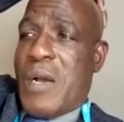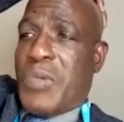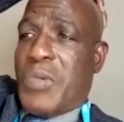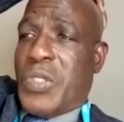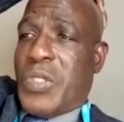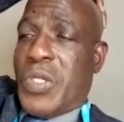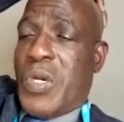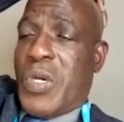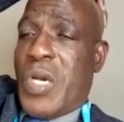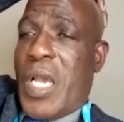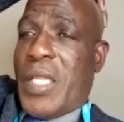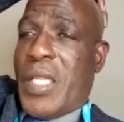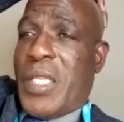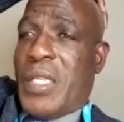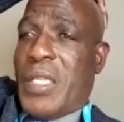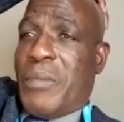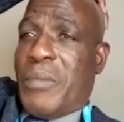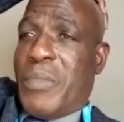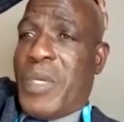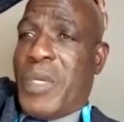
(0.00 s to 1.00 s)
Um,
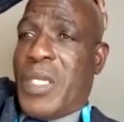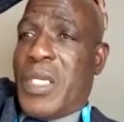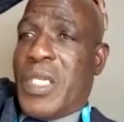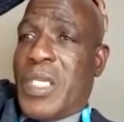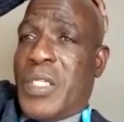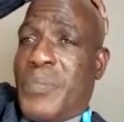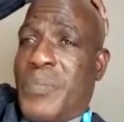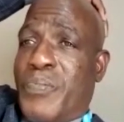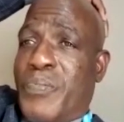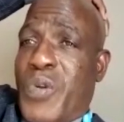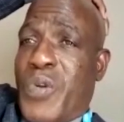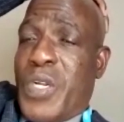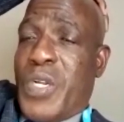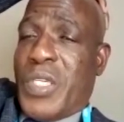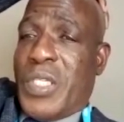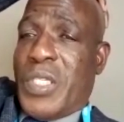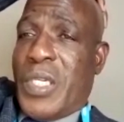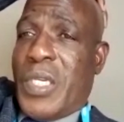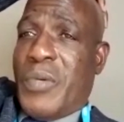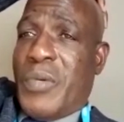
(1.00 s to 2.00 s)
so I think Belize
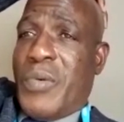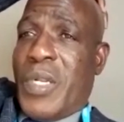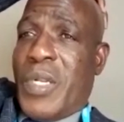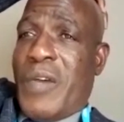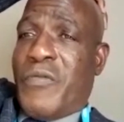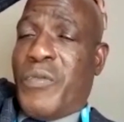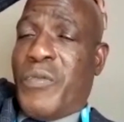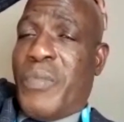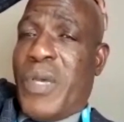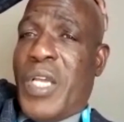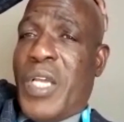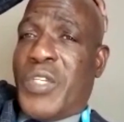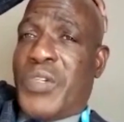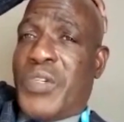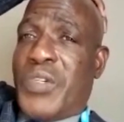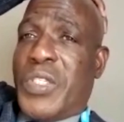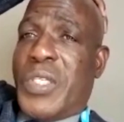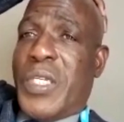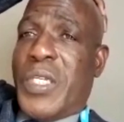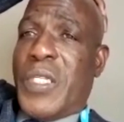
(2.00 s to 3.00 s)
policy will have to be
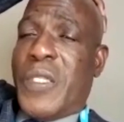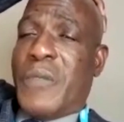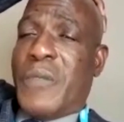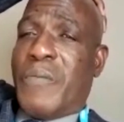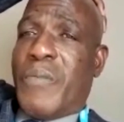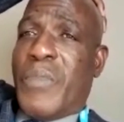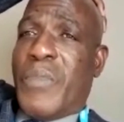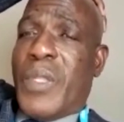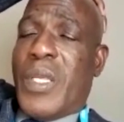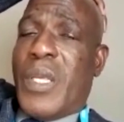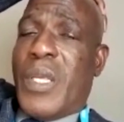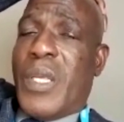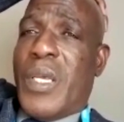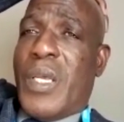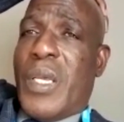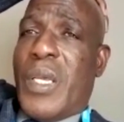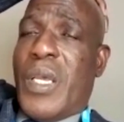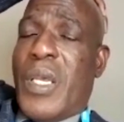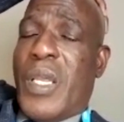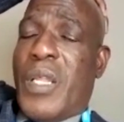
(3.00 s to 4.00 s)
adjusted
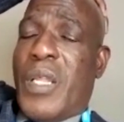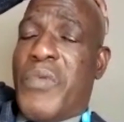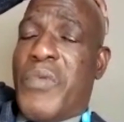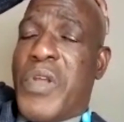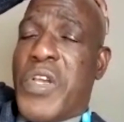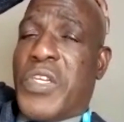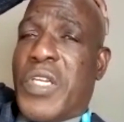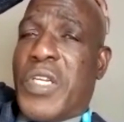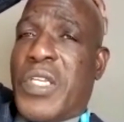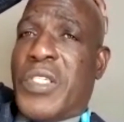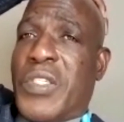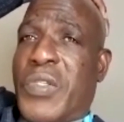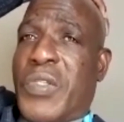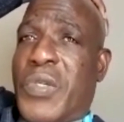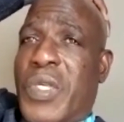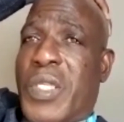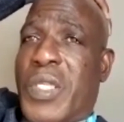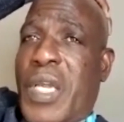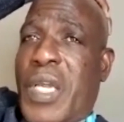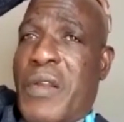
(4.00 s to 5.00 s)
in relation to the
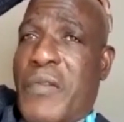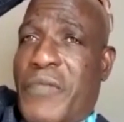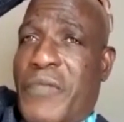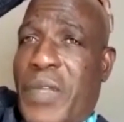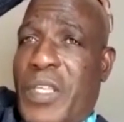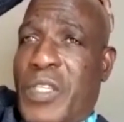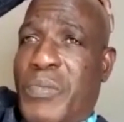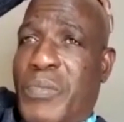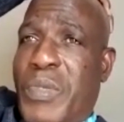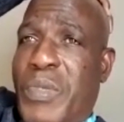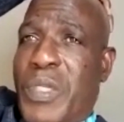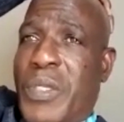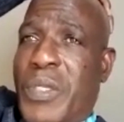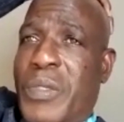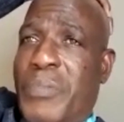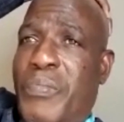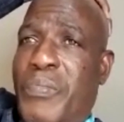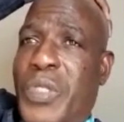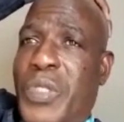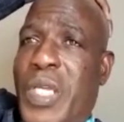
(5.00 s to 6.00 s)
tariff has
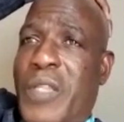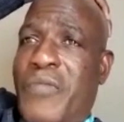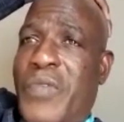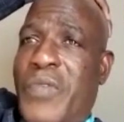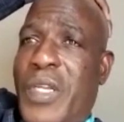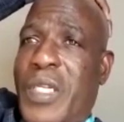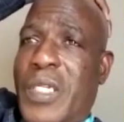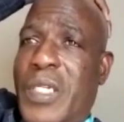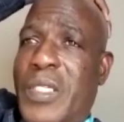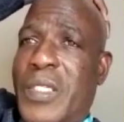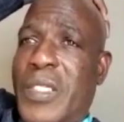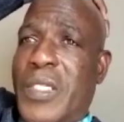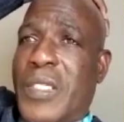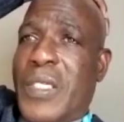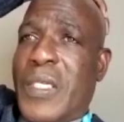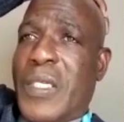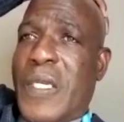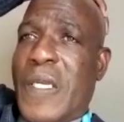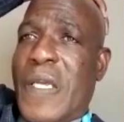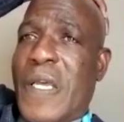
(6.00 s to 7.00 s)
been put on
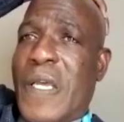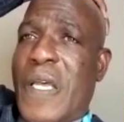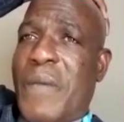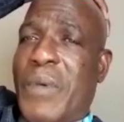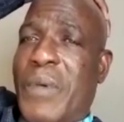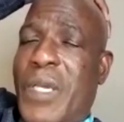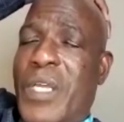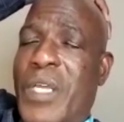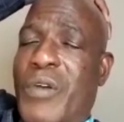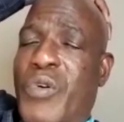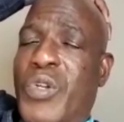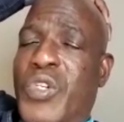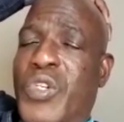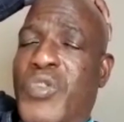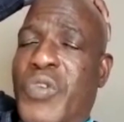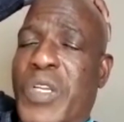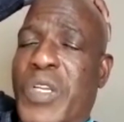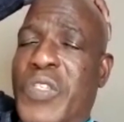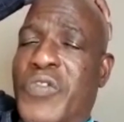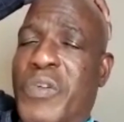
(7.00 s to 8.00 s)
vehicles Okay, going
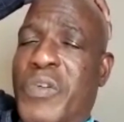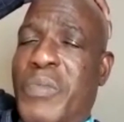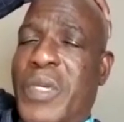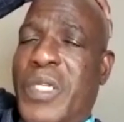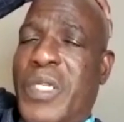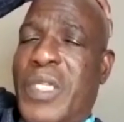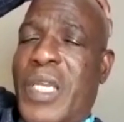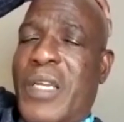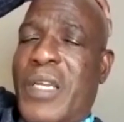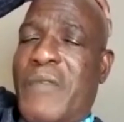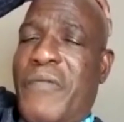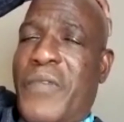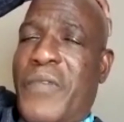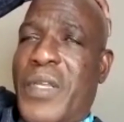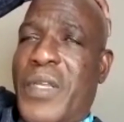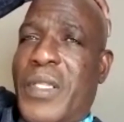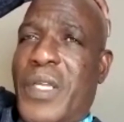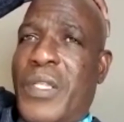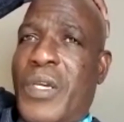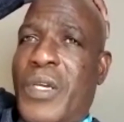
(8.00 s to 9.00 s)
to transform my entire
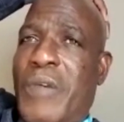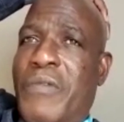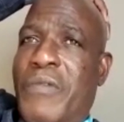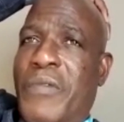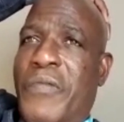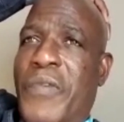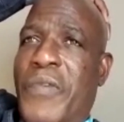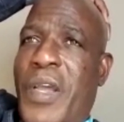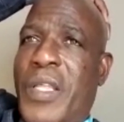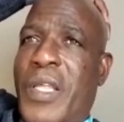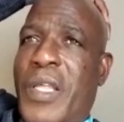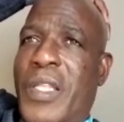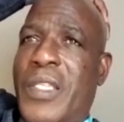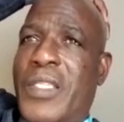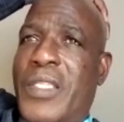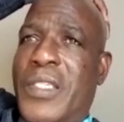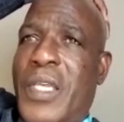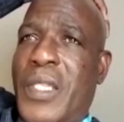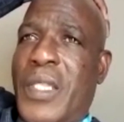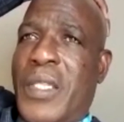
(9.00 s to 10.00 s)
fleet, then you have to find an
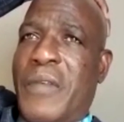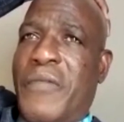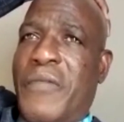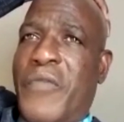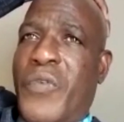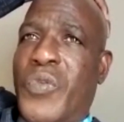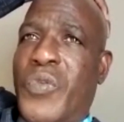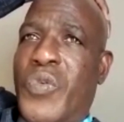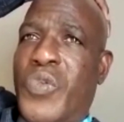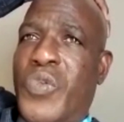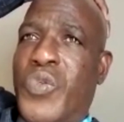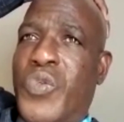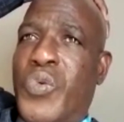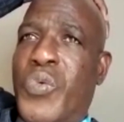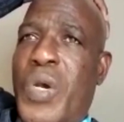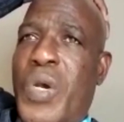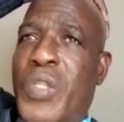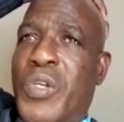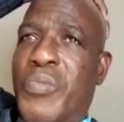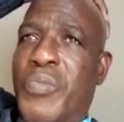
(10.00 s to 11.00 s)
incentive for those who
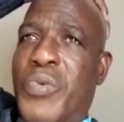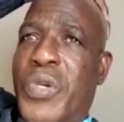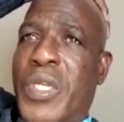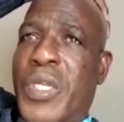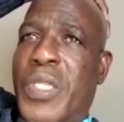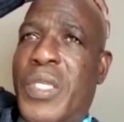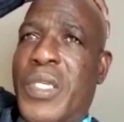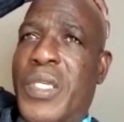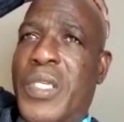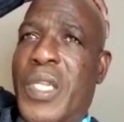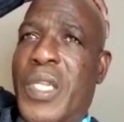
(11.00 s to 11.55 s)
want to bring in these